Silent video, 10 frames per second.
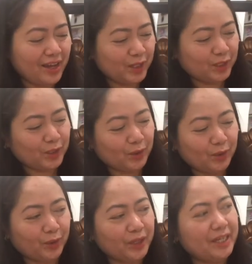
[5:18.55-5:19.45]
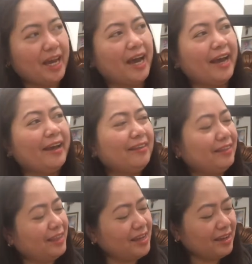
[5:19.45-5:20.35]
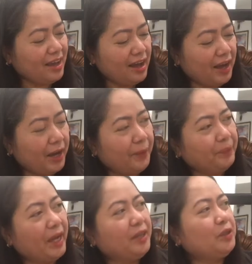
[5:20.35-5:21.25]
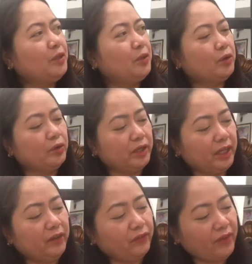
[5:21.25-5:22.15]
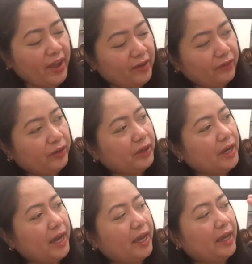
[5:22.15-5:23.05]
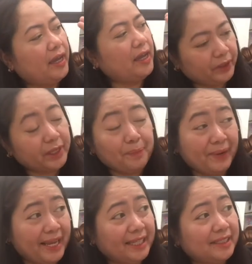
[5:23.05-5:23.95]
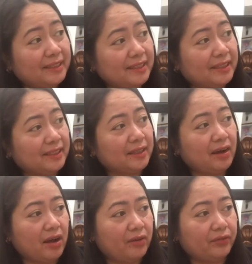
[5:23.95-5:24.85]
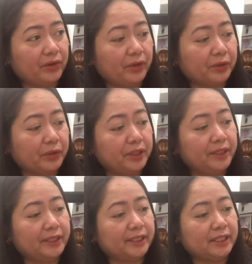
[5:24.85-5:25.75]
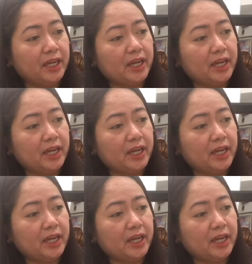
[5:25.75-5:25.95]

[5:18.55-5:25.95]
So, yeah, I think, I don't know kung if ever I replace this cover or this